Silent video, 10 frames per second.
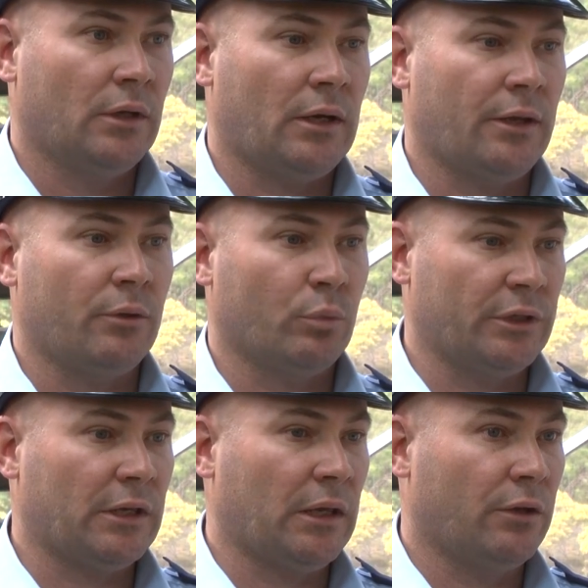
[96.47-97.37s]
uh, that
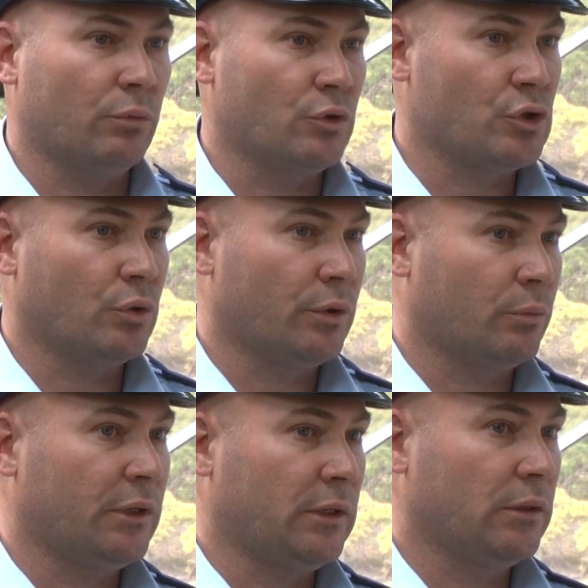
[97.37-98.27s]
we can to ensure
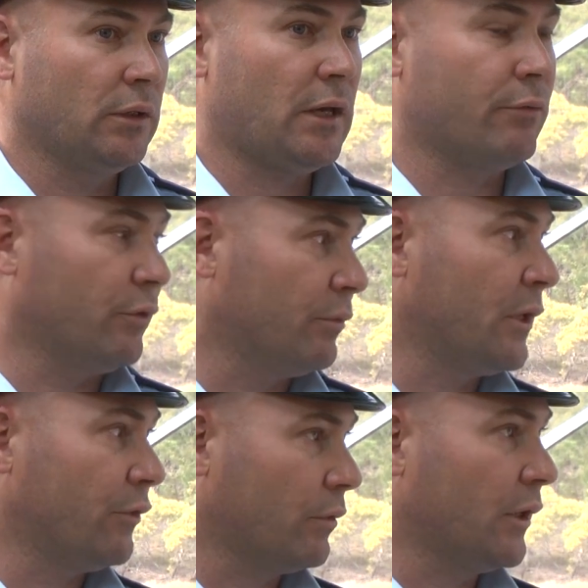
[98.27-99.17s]
that we cover as
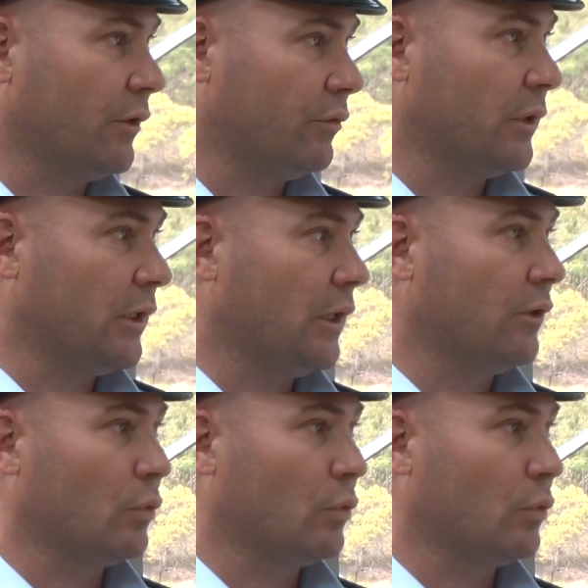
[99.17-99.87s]
much ground as we can,